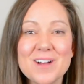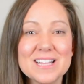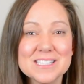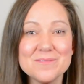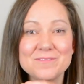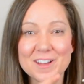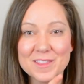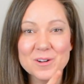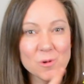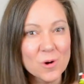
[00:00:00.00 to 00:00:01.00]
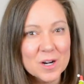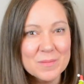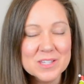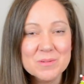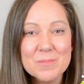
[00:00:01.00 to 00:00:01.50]
got some fun little
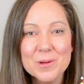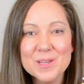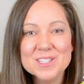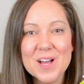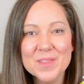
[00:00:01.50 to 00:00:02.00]
ornaments. We put these on